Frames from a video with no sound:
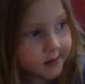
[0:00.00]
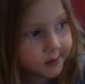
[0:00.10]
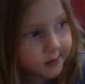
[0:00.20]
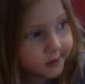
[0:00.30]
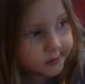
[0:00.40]

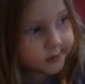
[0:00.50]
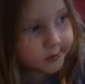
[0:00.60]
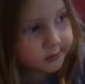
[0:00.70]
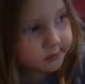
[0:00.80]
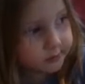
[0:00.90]

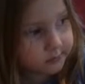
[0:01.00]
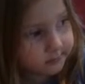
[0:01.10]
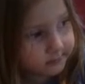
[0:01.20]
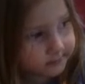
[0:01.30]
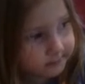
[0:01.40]

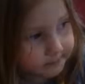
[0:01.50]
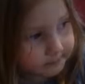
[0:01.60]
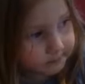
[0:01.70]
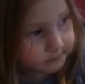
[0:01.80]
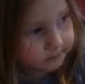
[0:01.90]

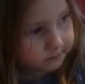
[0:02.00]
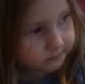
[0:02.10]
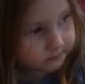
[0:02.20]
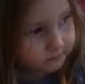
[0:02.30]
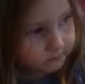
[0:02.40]

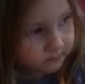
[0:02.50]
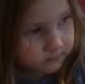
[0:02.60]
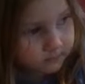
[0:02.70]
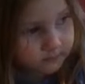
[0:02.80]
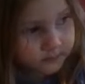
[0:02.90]

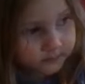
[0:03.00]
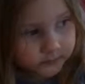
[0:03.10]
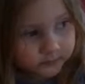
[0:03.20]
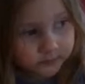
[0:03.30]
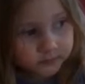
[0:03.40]

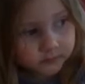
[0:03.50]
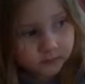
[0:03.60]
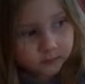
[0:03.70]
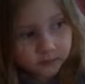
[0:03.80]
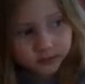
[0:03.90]

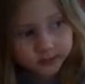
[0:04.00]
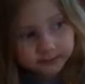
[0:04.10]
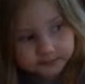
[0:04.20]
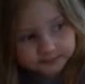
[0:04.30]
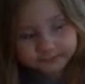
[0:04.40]

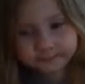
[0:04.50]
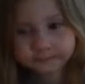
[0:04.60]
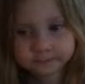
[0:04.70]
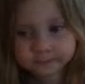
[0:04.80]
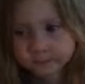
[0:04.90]

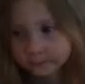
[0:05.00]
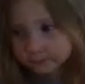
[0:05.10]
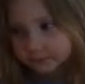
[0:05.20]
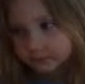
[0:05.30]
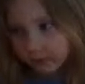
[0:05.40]

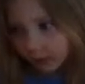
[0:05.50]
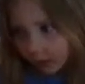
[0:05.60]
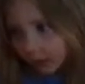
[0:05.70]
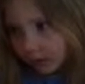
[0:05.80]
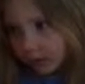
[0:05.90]

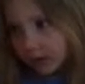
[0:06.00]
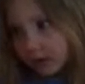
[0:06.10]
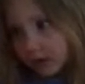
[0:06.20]
[no speech]